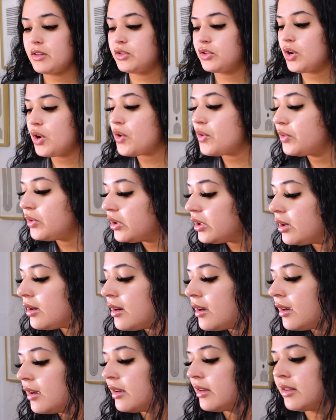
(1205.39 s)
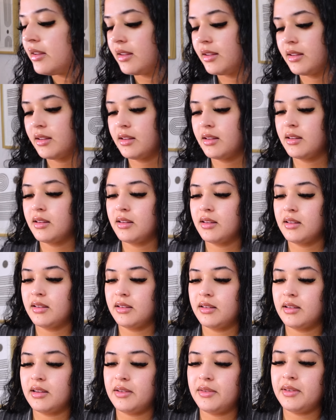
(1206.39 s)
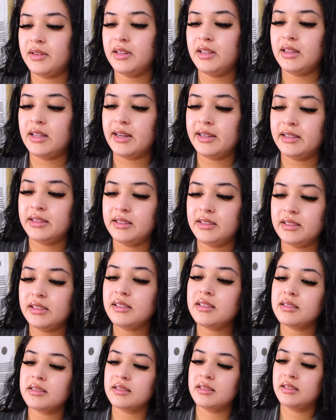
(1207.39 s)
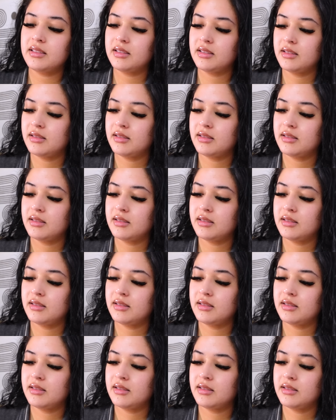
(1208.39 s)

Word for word: toner. I really like this.